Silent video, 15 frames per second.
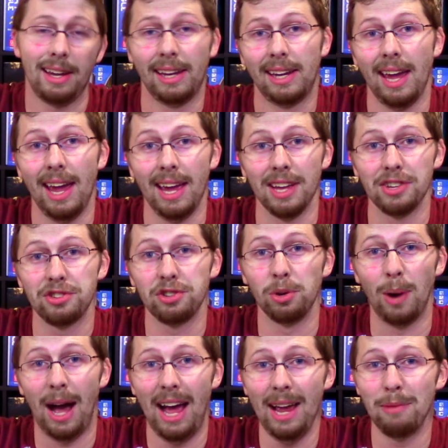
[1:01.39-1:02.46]
Okay,
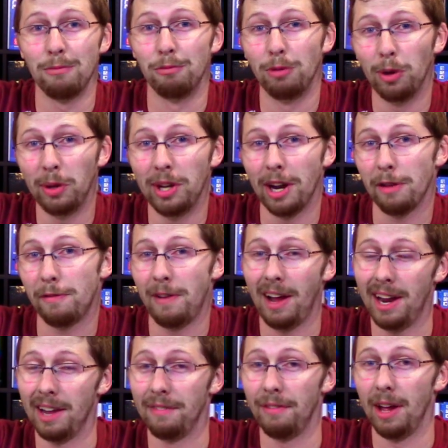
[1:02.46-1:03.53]
so I am really not a
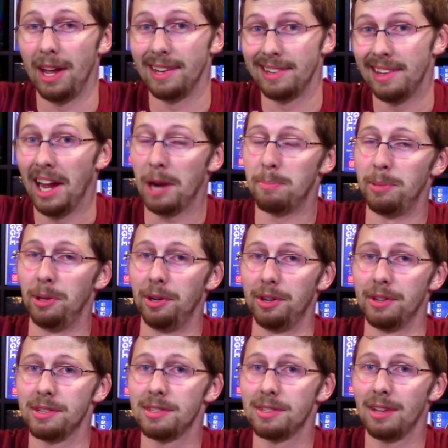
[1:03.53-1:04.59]
fan of deck
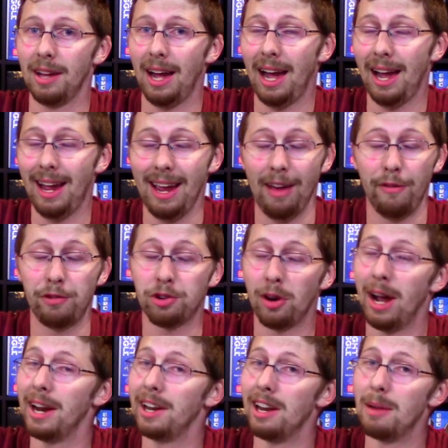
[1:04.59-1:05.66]
builders. I have
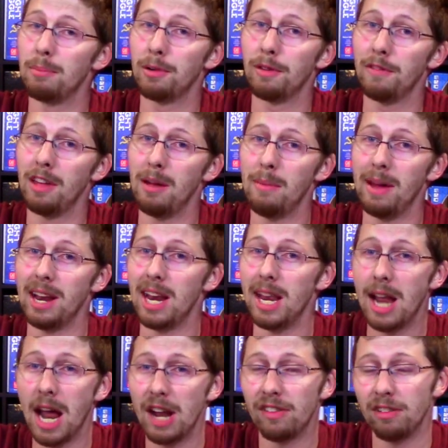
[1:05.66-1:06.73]
tried a number of them and
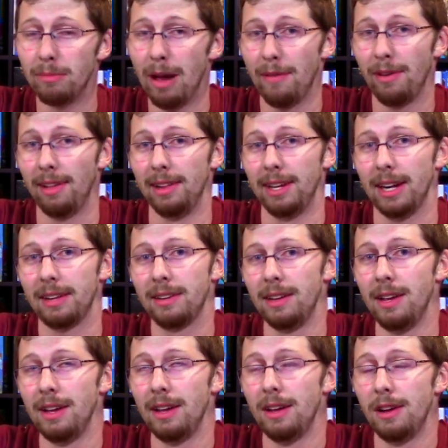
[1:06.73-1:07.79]
none of them have clicked.
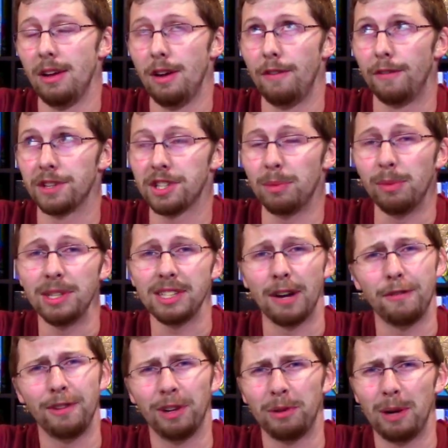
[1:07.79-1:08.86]
For some reason, I
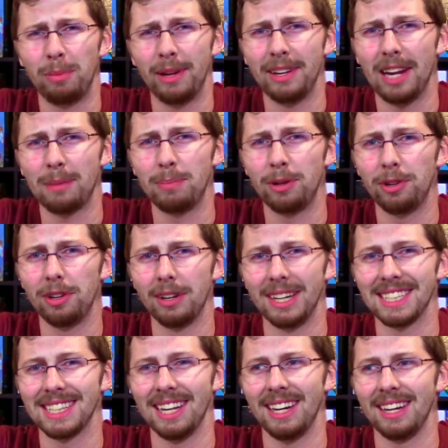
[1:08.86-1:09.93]
feel like when I play deck builder,
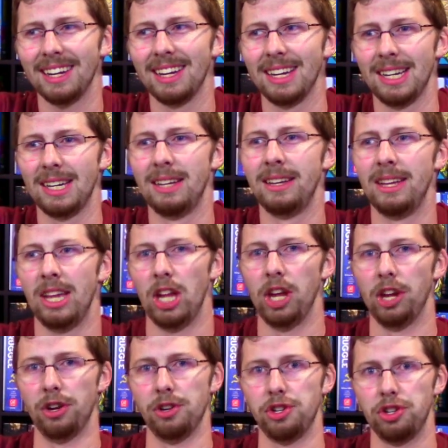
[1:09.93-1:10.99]
it's like,
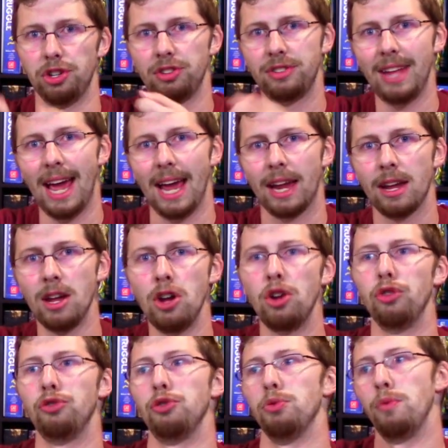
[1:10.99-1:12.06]
here's your deck.
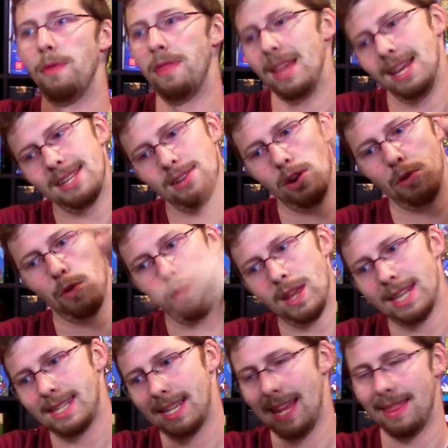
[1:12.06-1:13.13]
Do this or
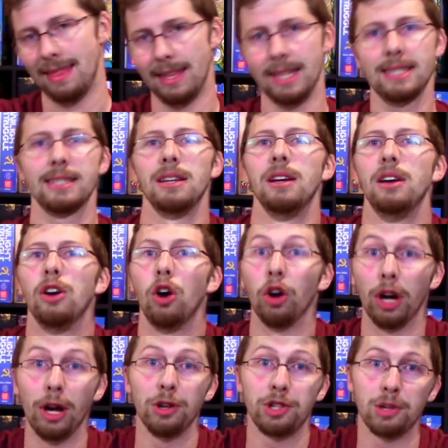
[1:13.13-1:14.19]
this and this,
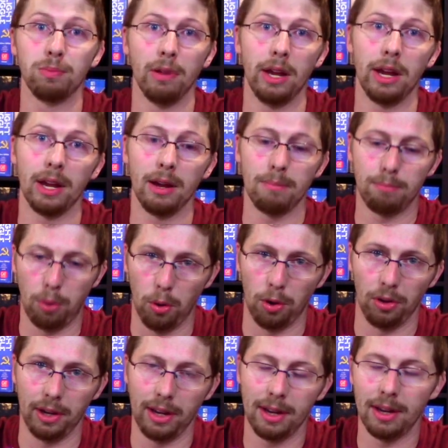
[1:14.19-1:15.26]
or else you're playing
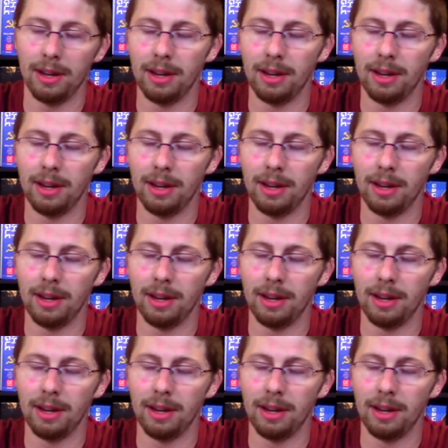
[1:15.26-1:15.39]
poorly.